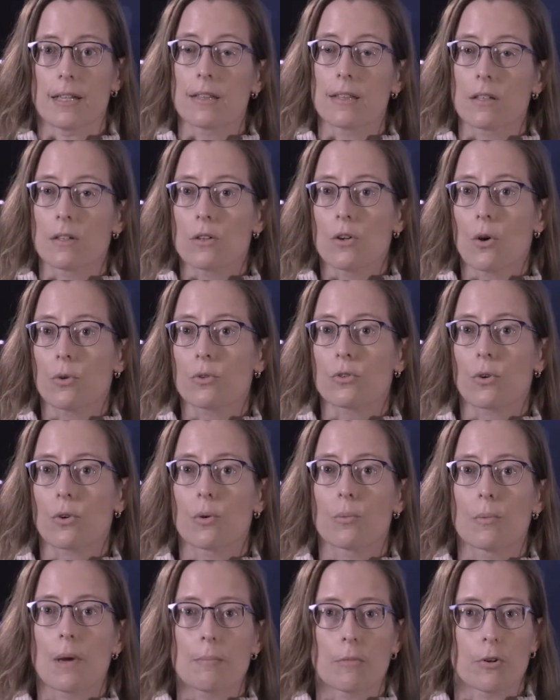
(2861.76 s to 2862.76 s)
in the note
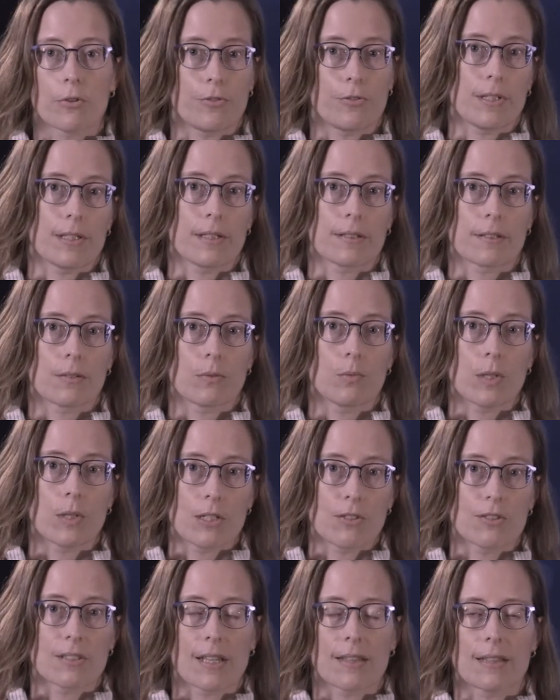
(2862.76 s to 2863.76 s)
or memo field when
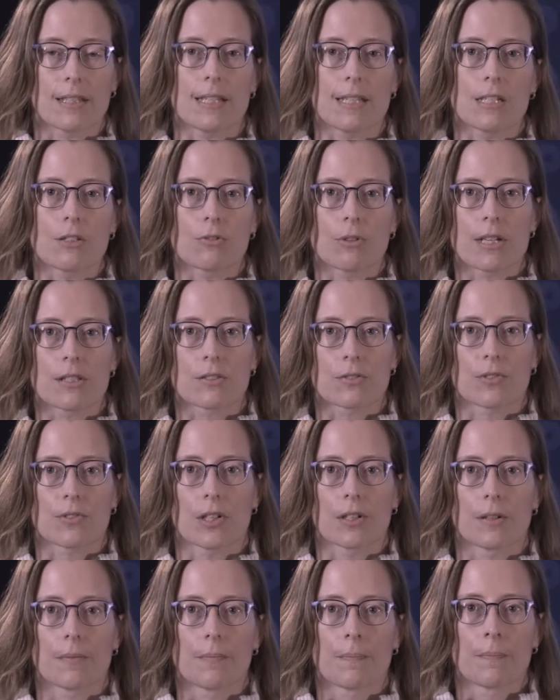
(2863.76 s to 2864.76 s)
you send the
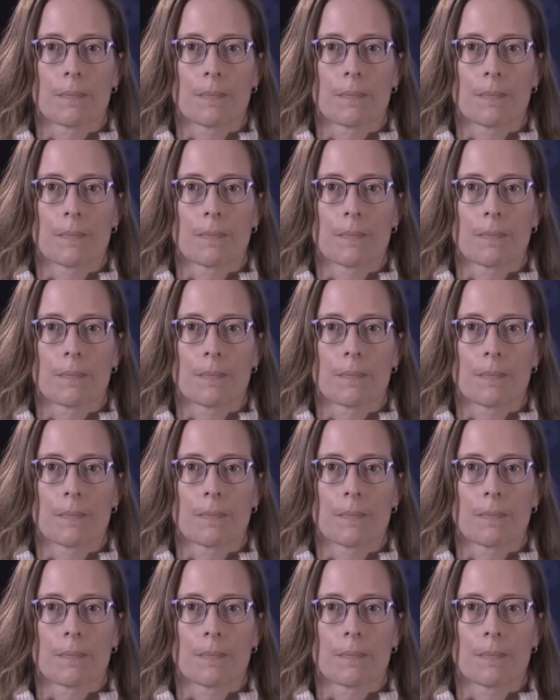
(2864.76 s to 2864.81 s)
e-transfer.